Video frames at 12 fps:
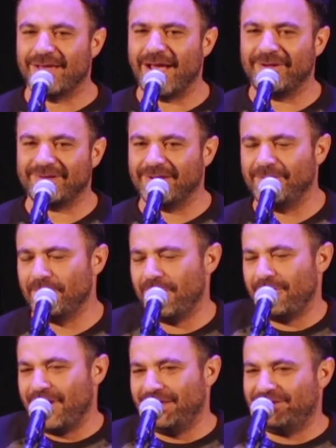I was like, what
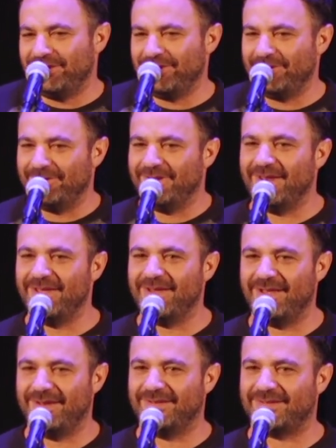do I do, you know?
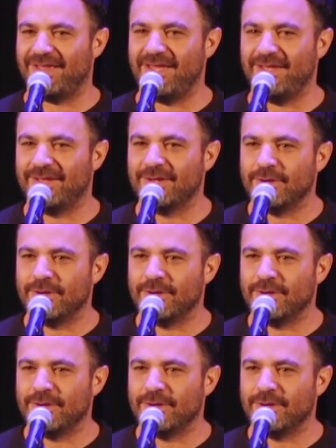And he's like,